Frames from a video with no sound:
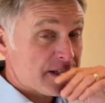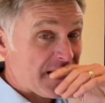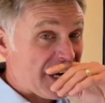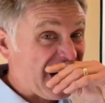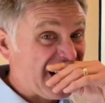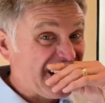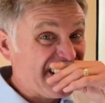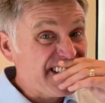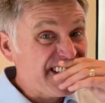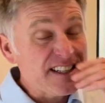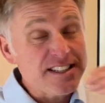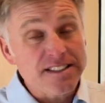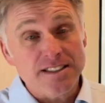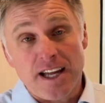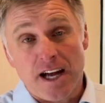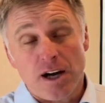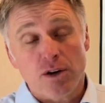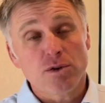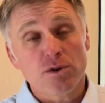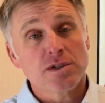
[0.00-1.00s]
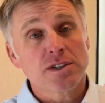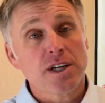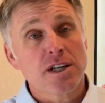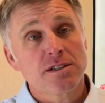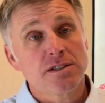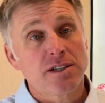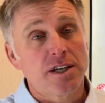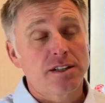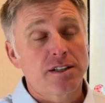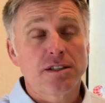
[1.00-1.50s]
antes de
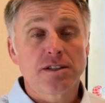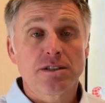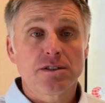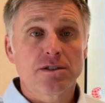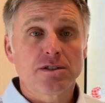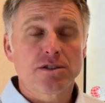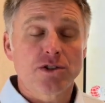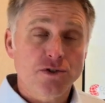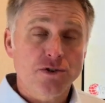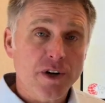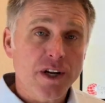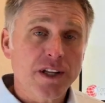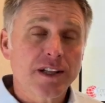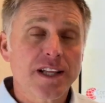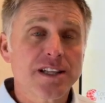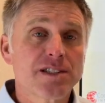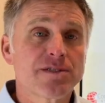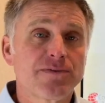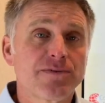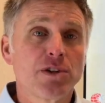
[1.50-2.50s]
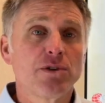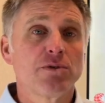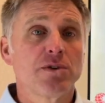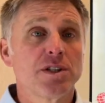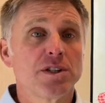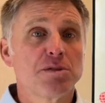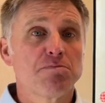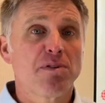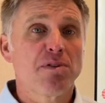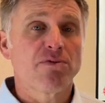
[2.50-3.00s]
acostarse, to drink less
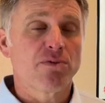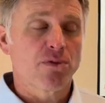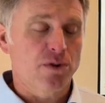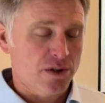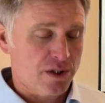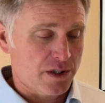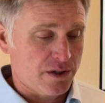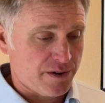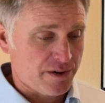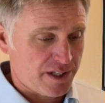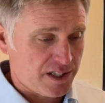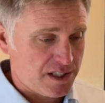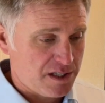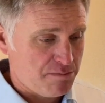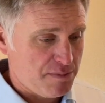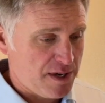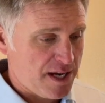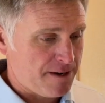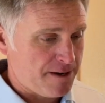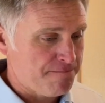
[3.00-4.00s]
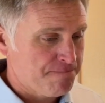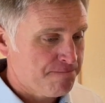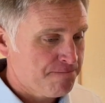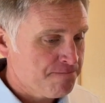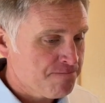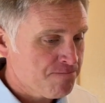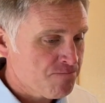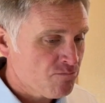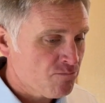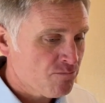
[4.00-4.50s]
fluids before going to bed.
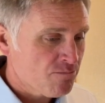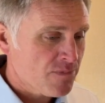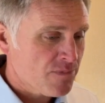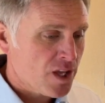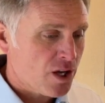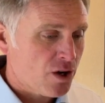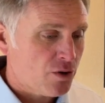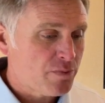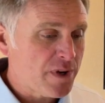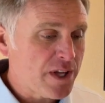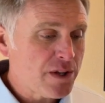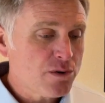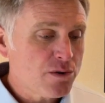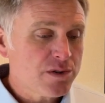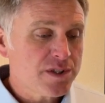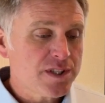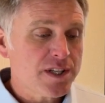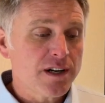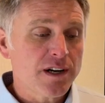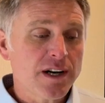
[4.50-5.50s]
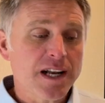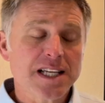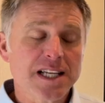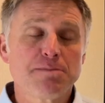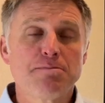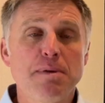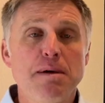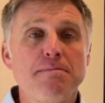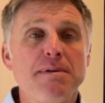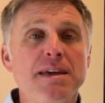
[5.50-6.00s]
Reducir las
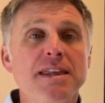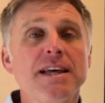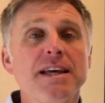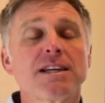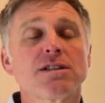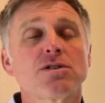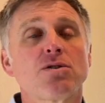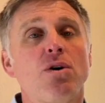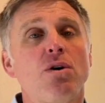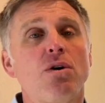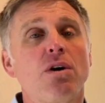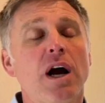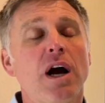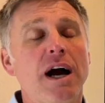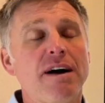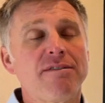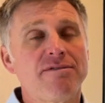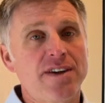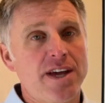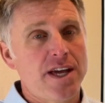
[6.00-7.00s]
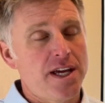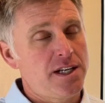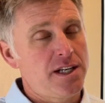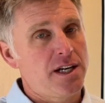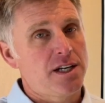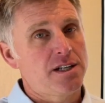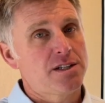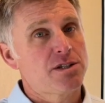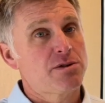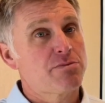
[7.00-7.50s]
bebidas con
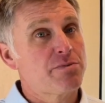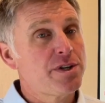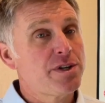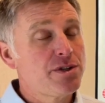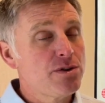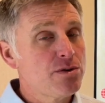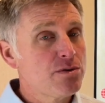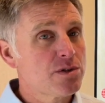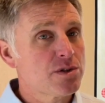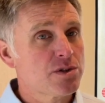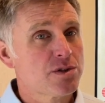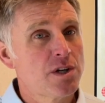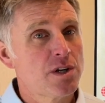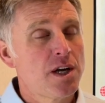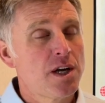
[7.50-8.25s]
cafeína, so reduce